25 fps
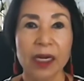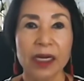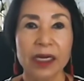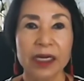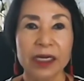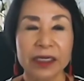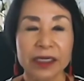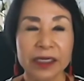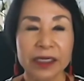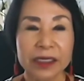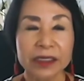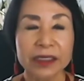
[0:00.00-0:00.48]

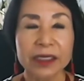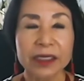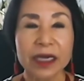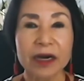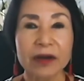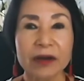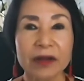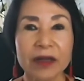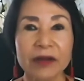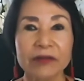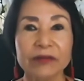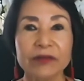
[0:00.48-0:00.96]
It is,
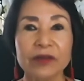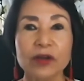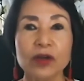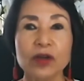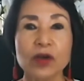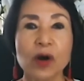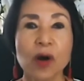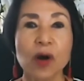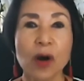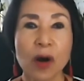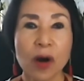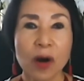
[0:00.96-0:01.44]
however,
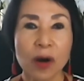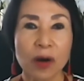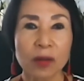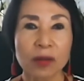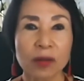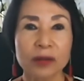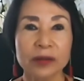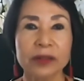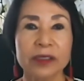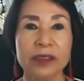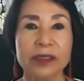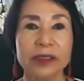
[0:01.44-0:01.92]

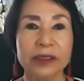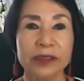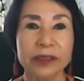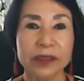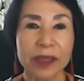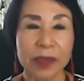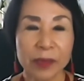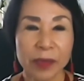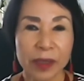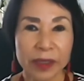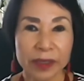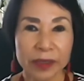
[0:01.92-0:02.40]
called a
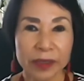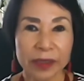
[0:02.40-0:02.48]
summit